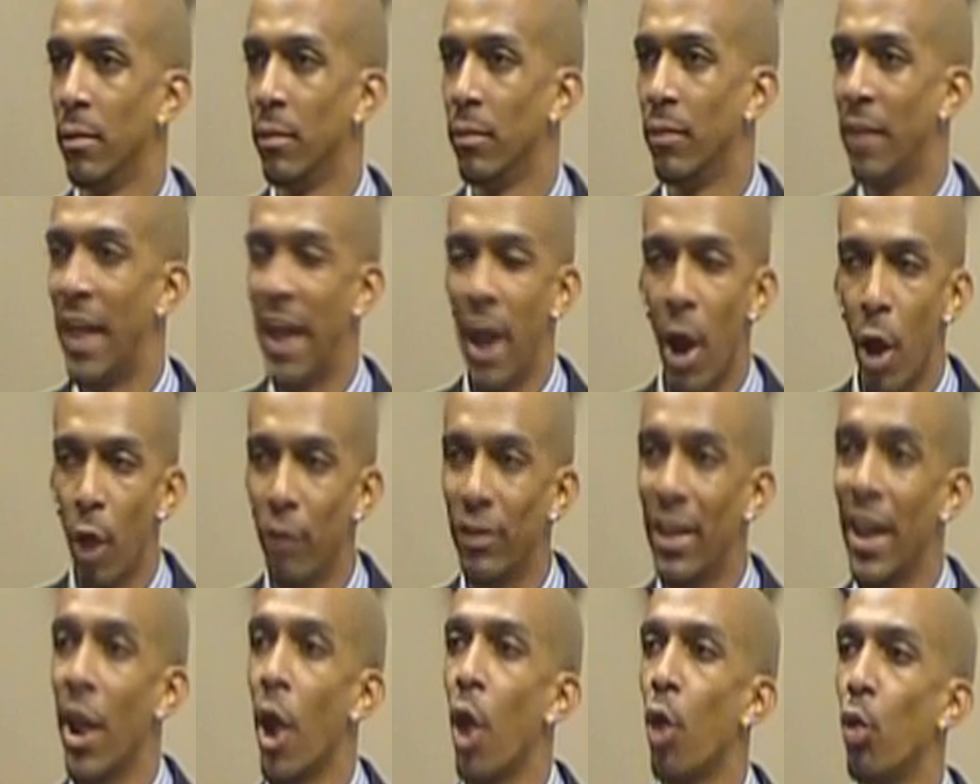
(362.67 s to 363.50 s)
They
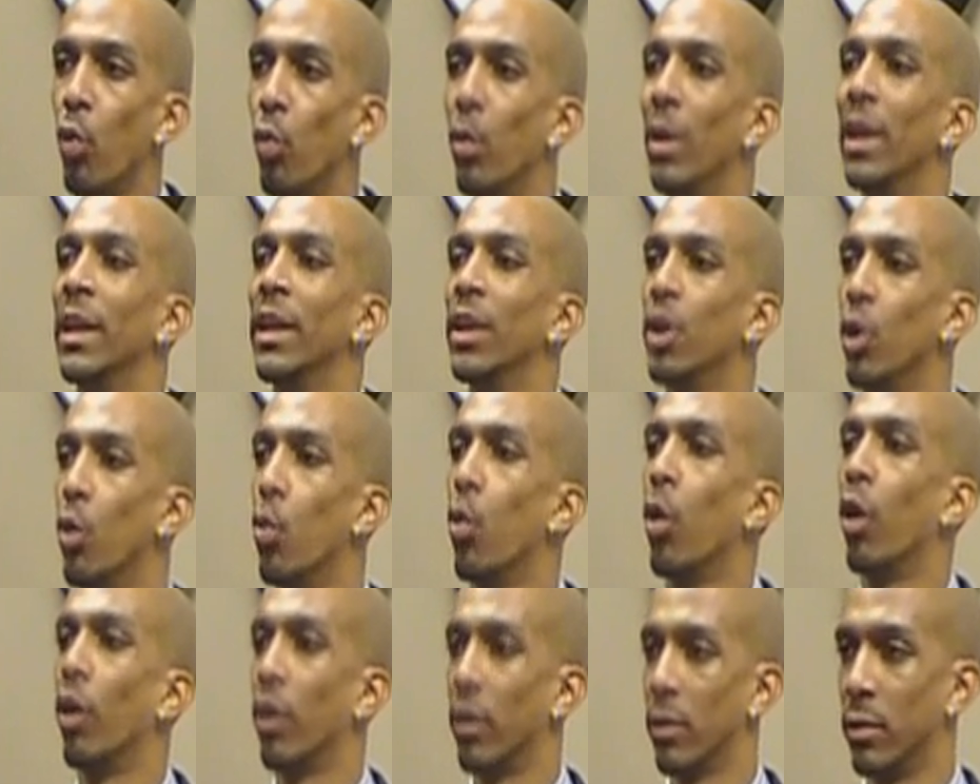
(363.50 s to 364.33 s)
aren't willing to
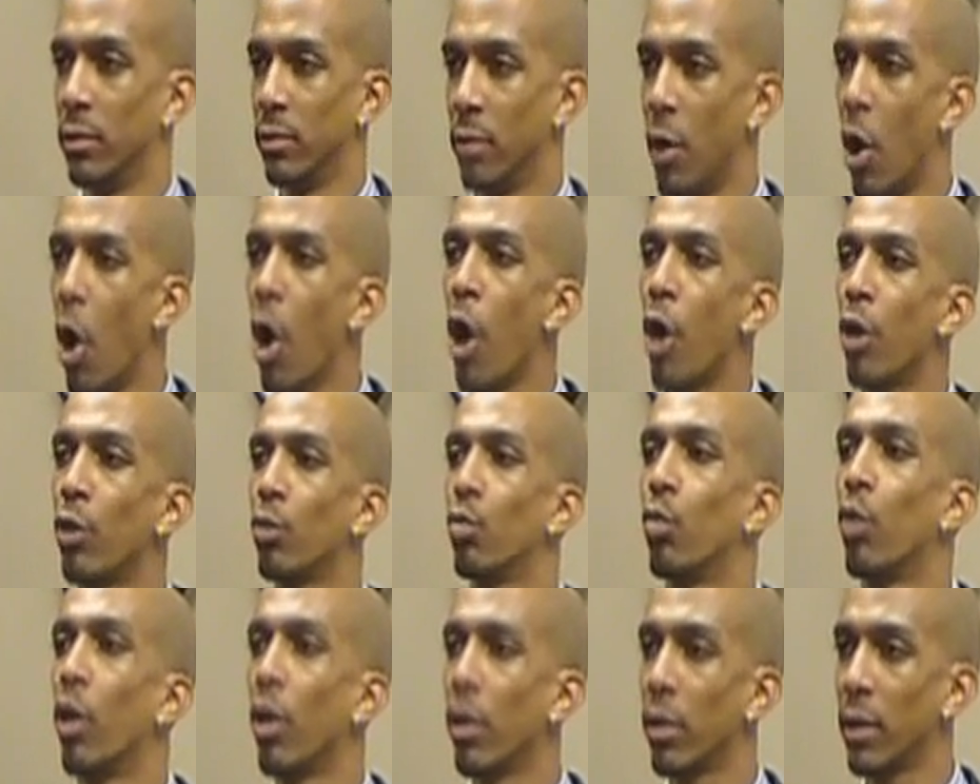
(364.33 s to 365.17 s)
work.
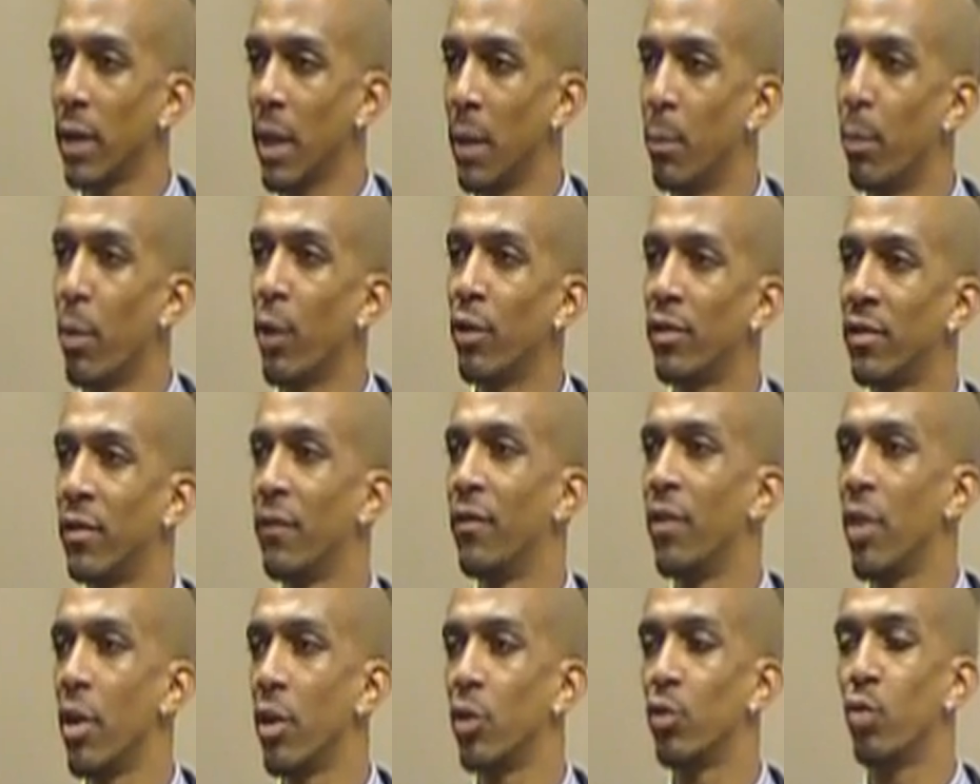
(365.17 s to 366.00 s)
Hard work and
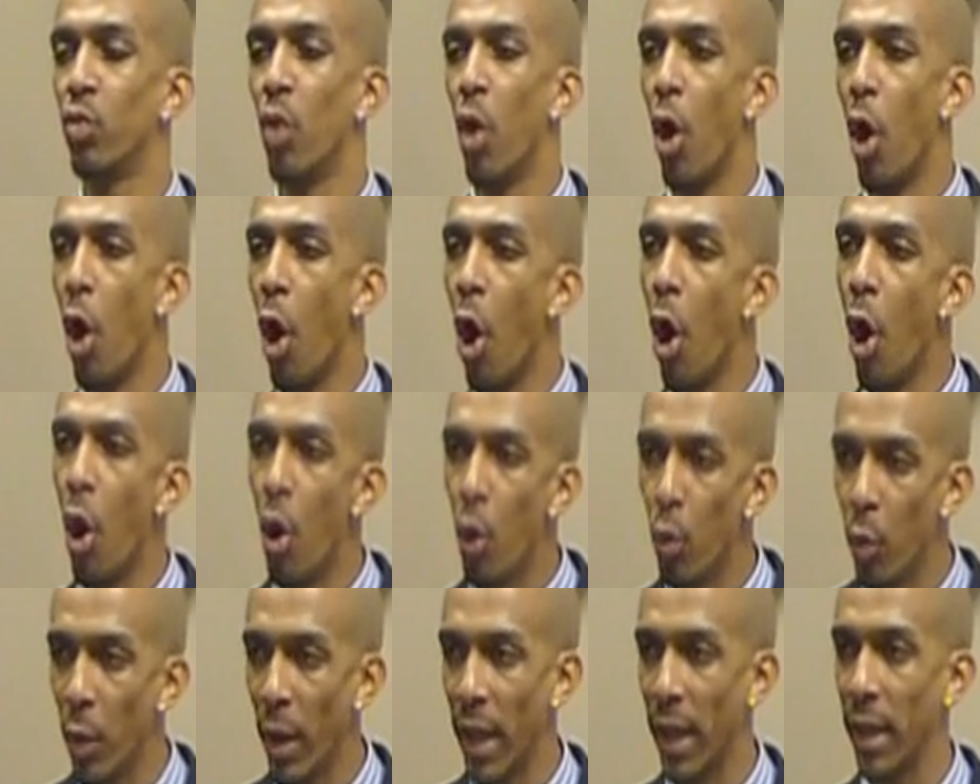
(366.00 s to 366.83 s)
perseverance will
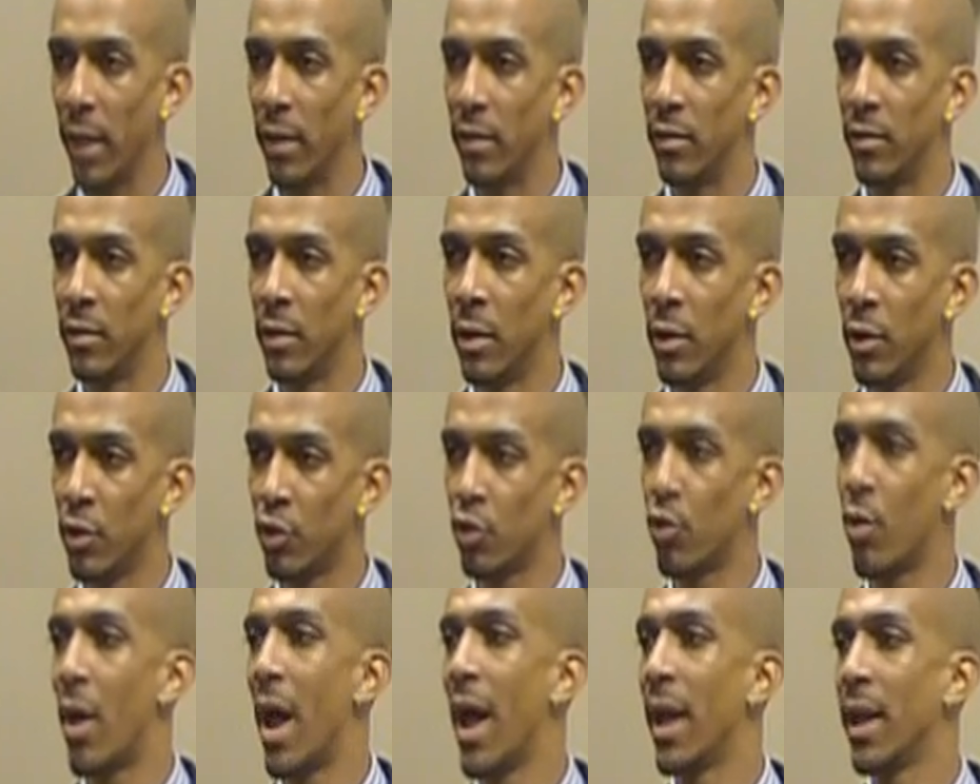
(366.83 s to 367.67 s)
always
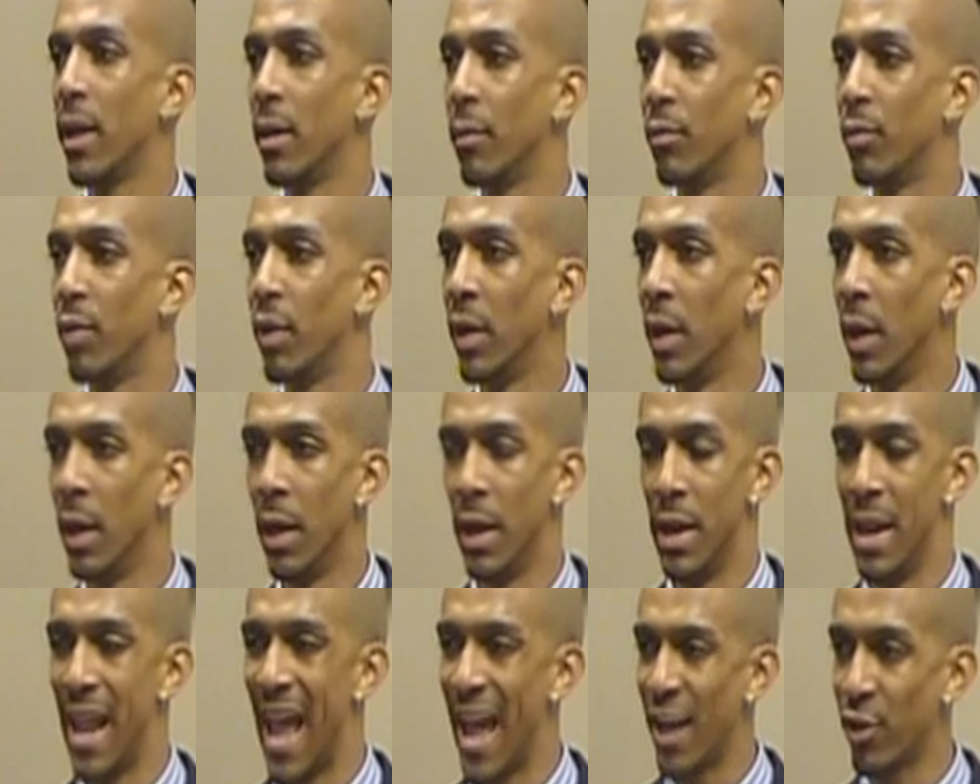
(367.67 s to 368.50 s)
triumph
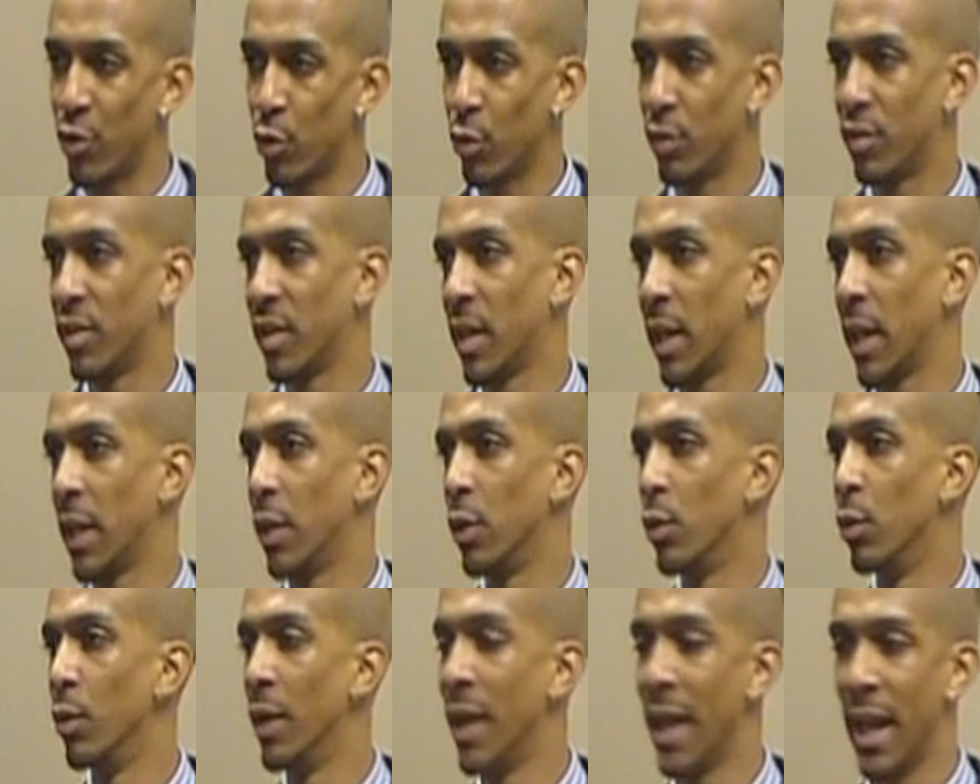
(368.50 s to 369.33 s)
natural
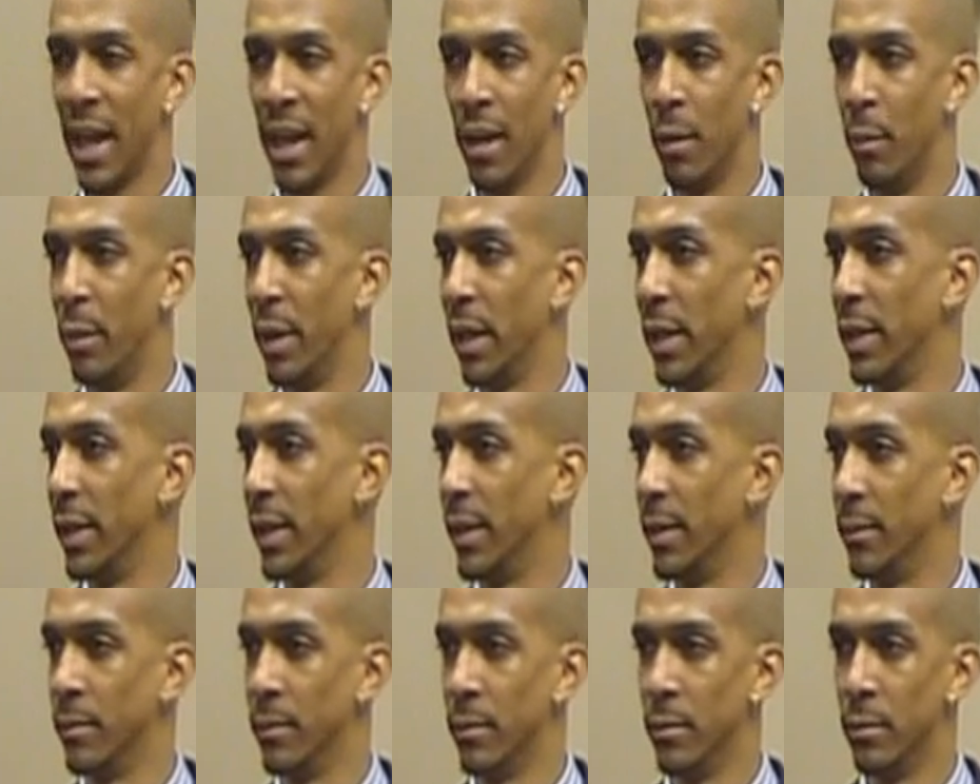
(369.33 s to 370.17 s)
skill and ability.